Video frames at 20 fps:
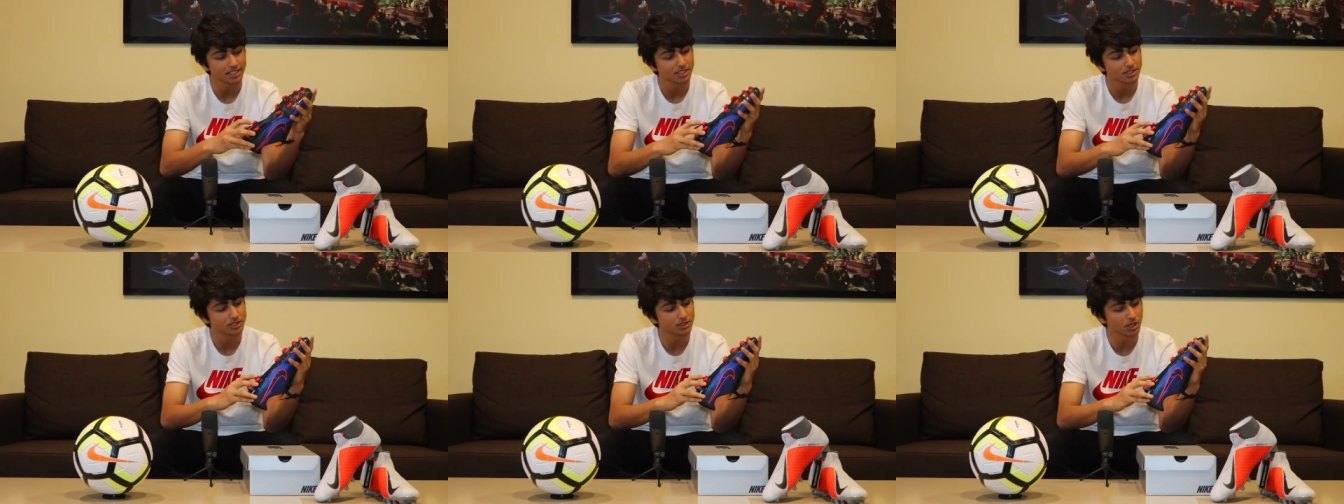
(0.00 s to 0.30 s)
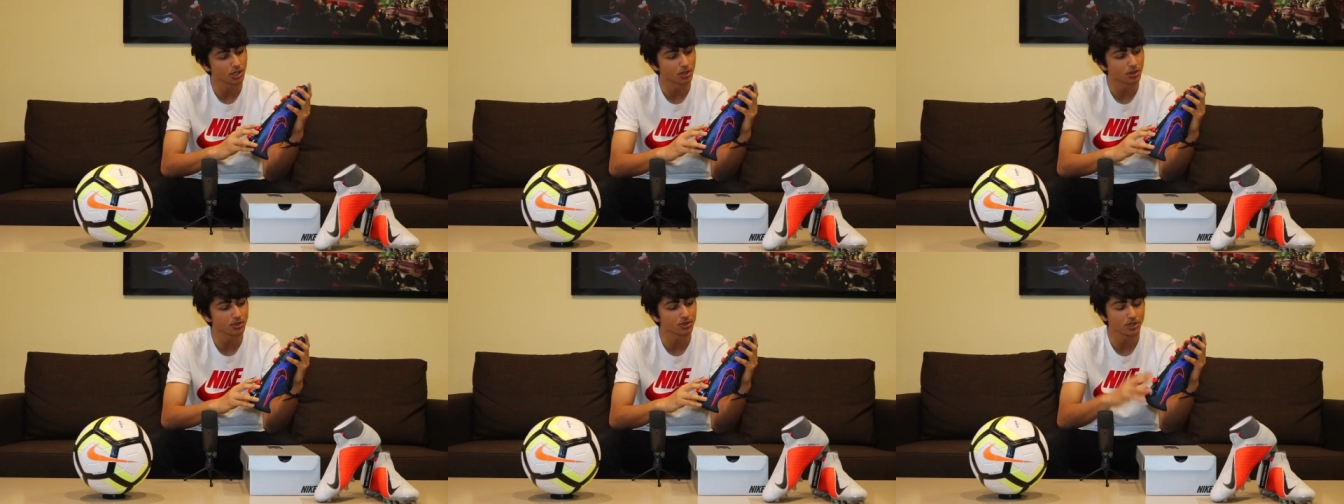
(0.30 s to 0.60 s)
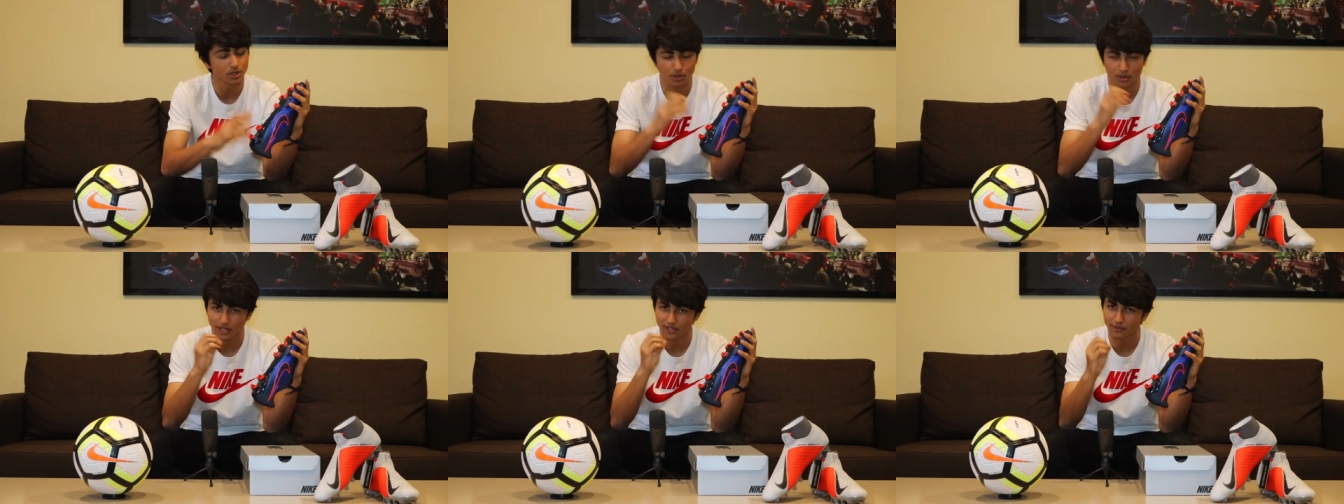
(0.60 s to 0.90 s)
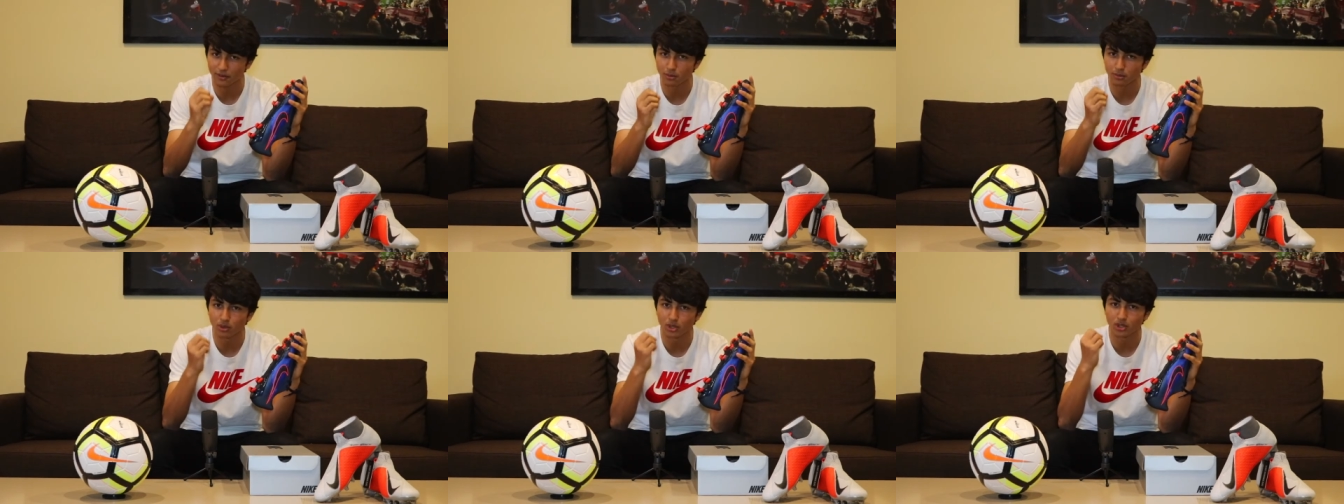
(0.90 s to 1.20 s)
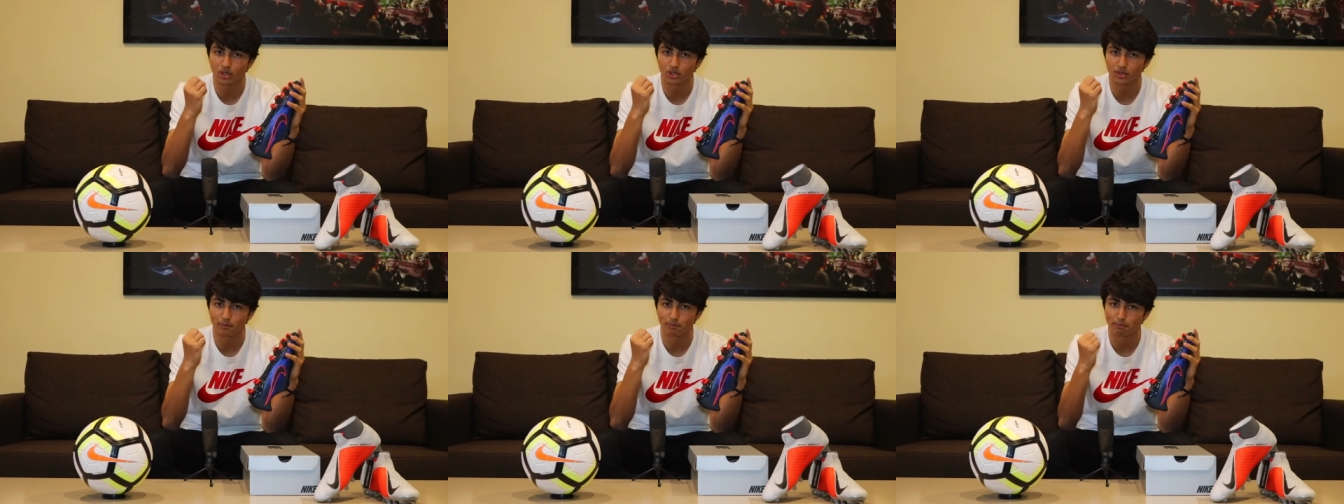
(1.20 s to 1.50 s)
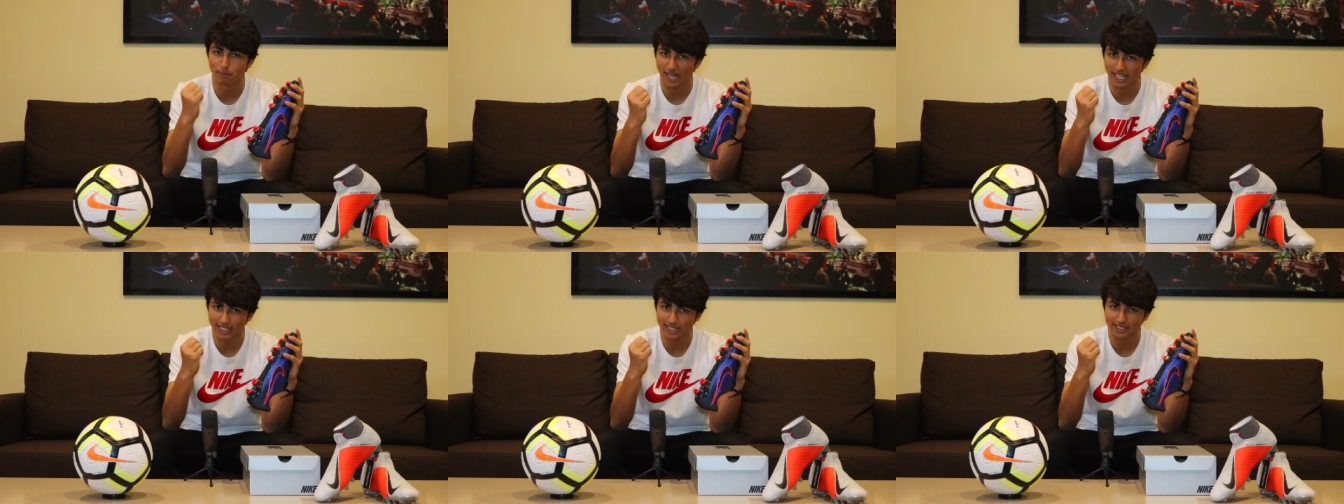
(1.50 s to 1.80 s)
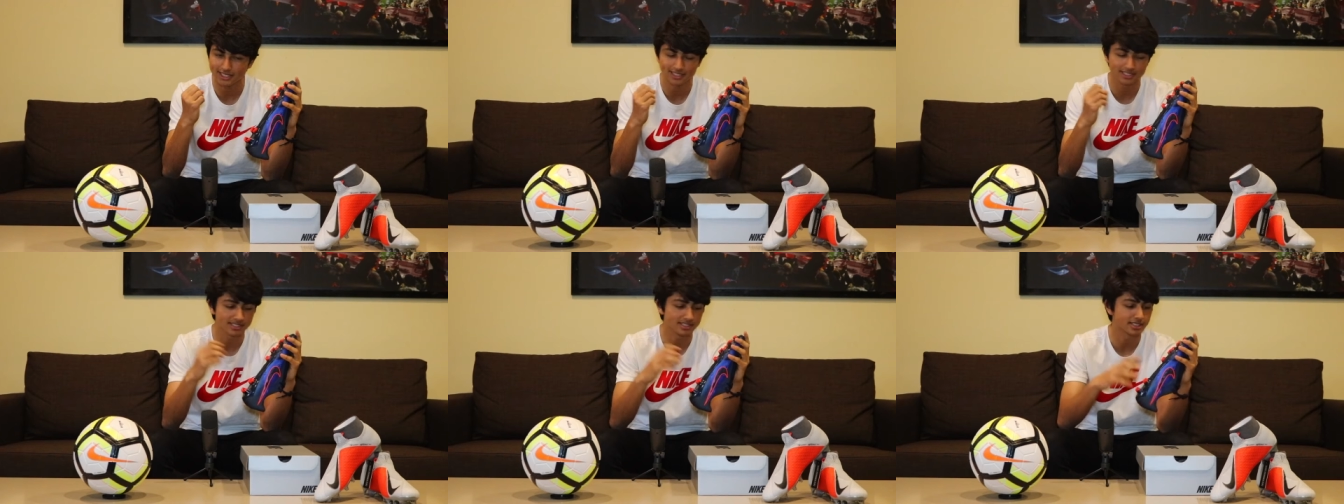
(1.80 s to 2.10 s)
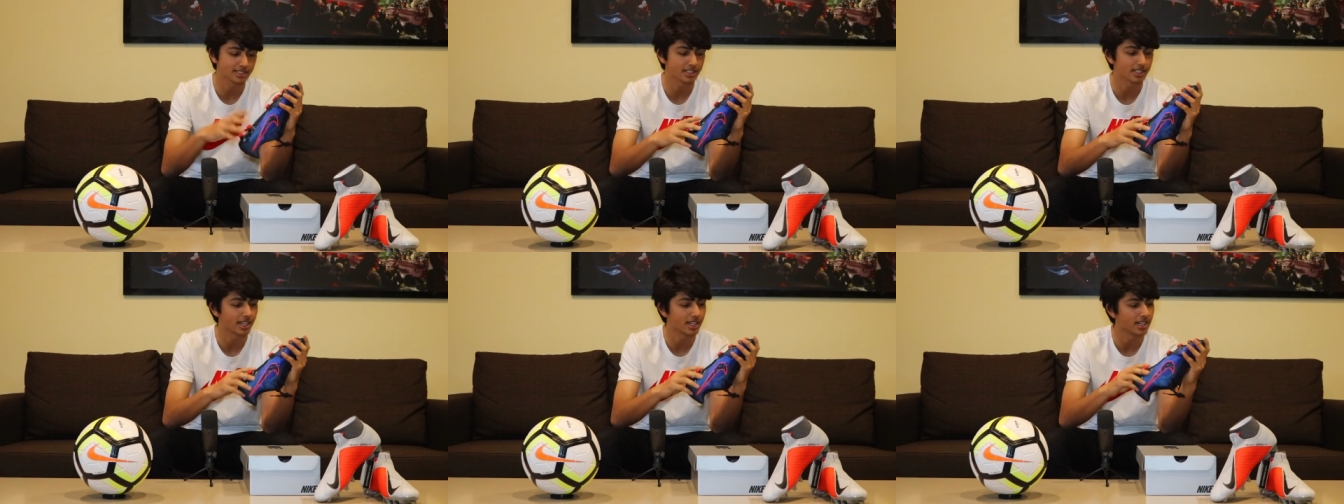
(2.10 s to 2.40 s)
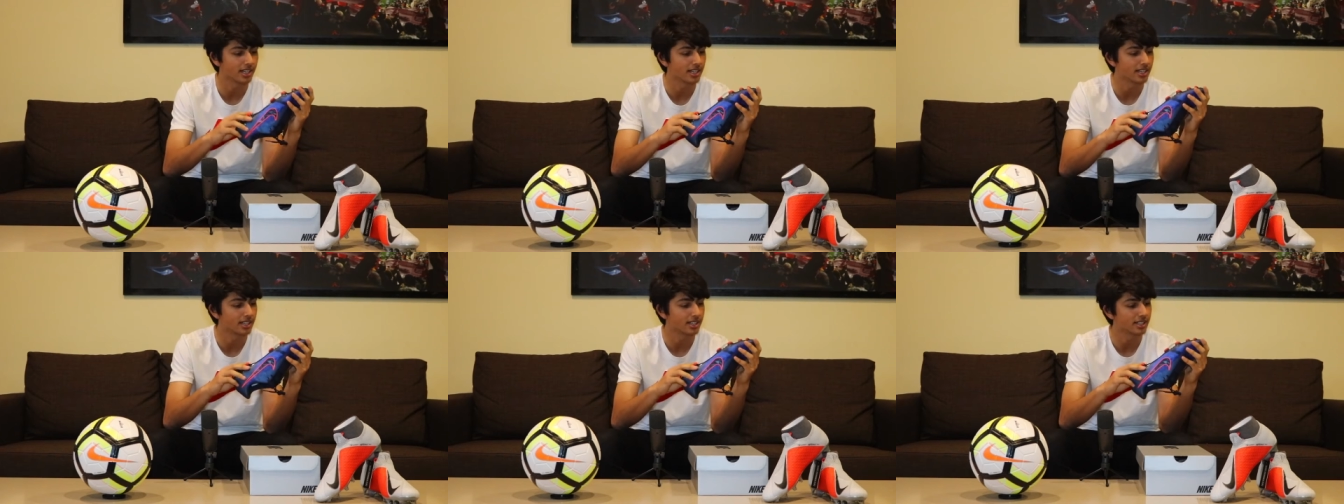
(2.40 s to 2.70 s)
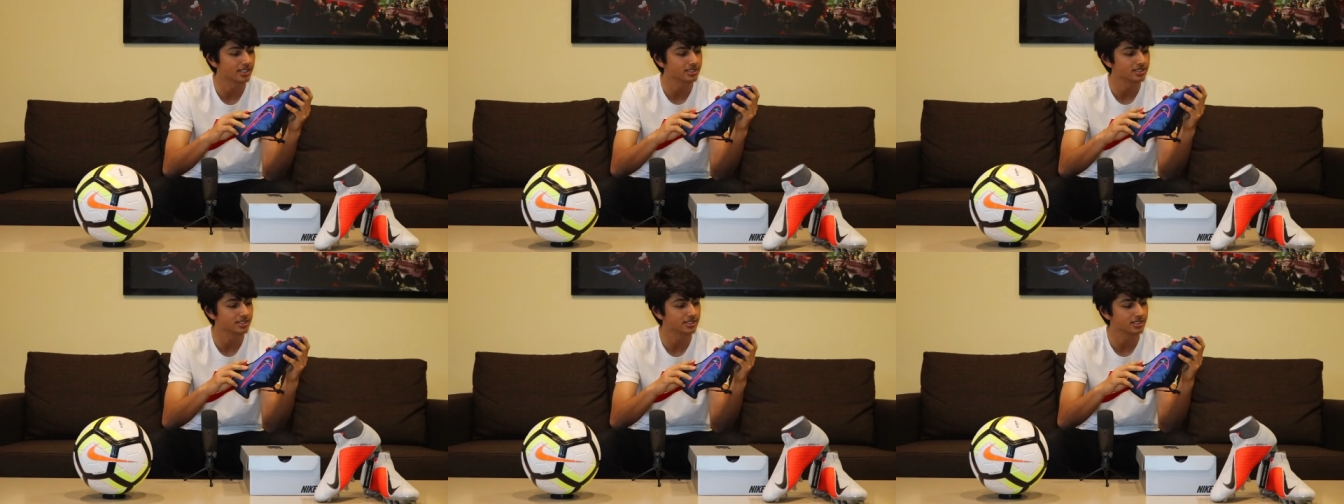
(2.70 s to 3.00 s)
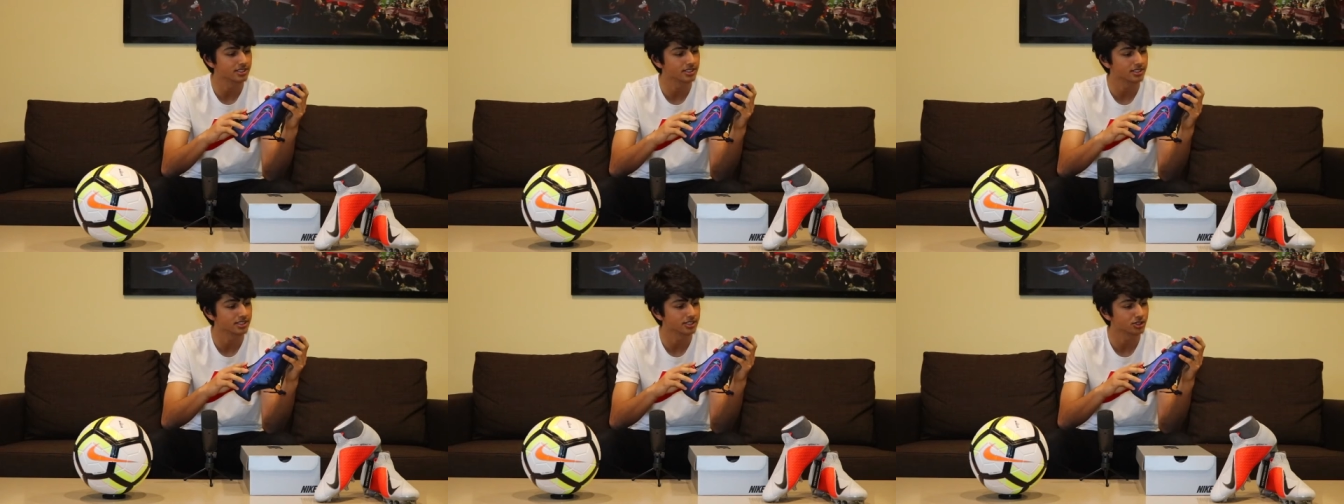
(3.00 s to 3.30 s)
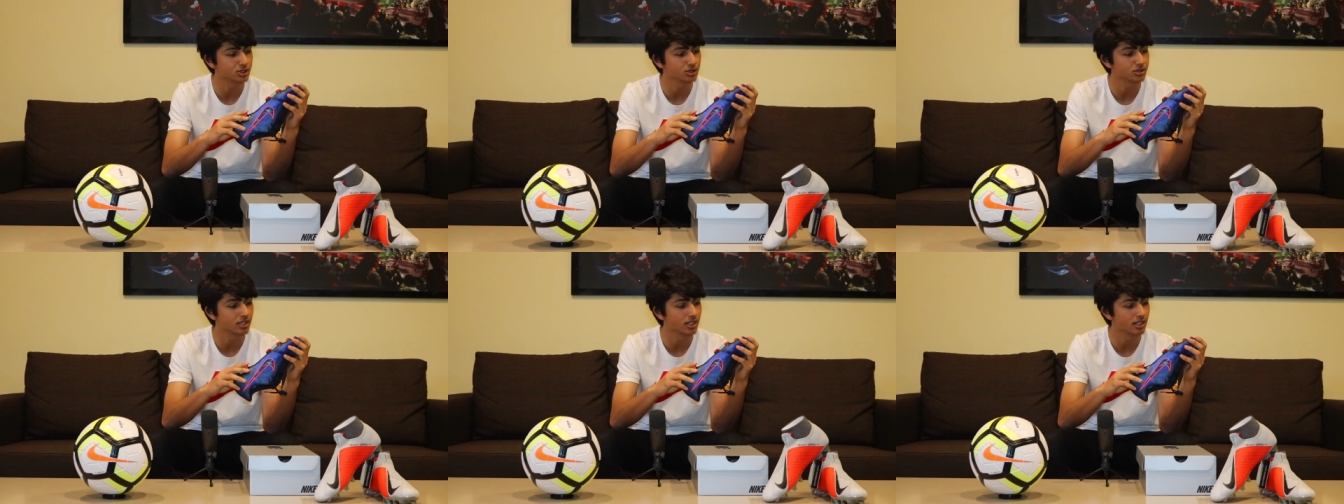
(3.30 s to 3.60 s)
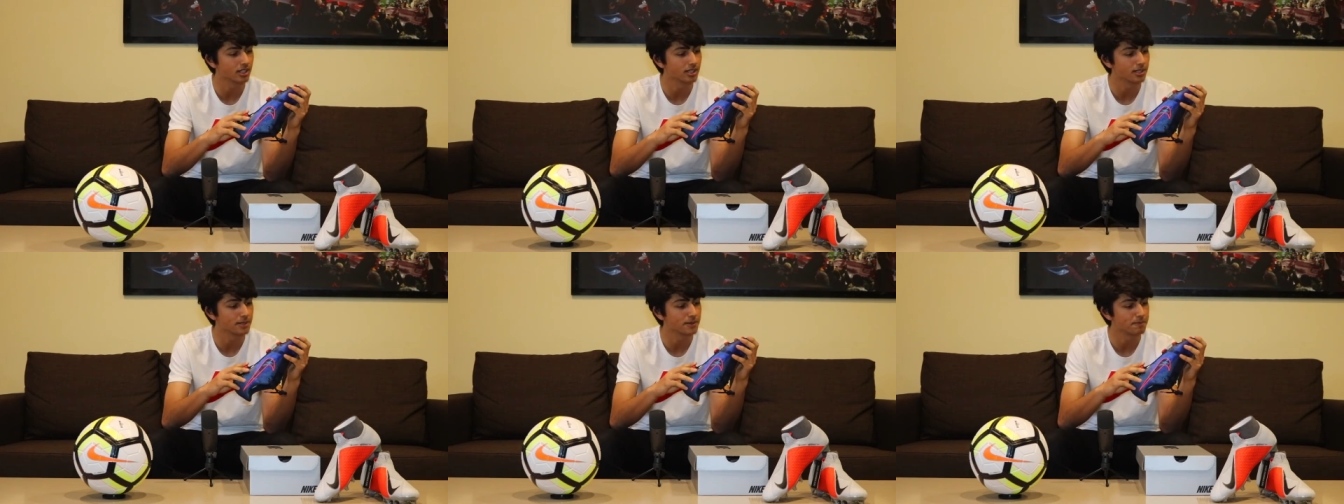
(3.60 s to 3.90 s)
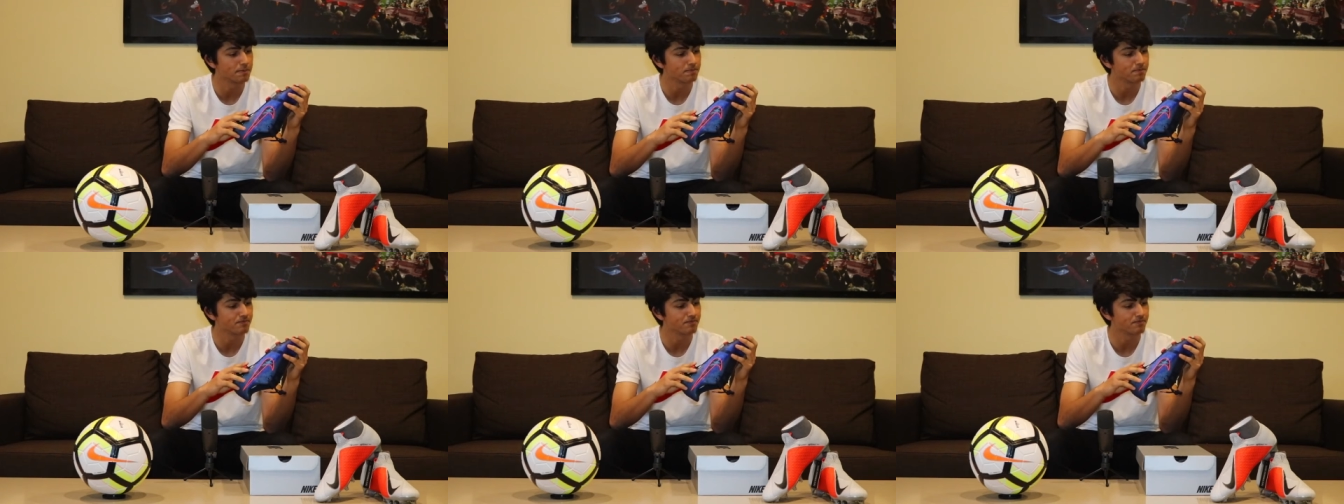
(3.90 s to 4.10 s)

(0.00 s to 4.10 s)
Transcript: so it'll give you more bite to the to the uh,